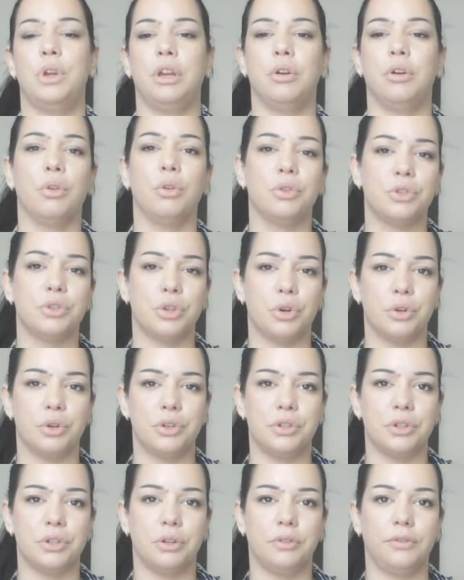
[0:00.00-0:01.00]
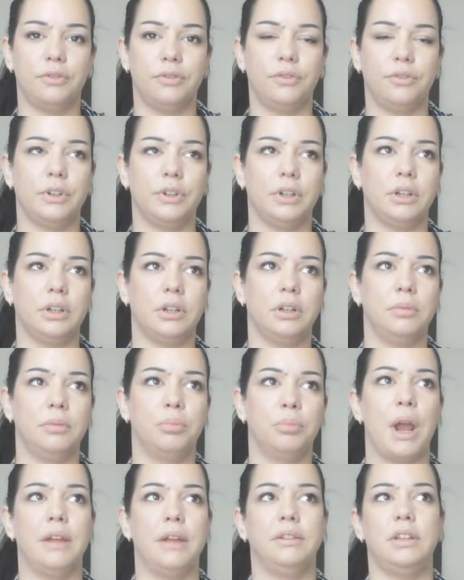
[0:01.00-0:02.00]
all sorts of
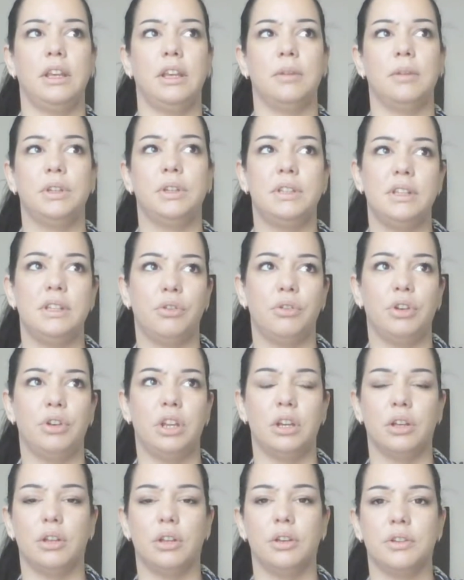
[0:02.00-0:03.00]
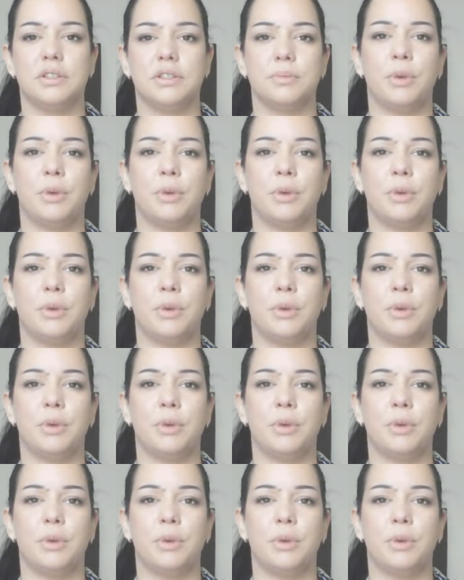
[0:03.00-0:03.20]
branding materials,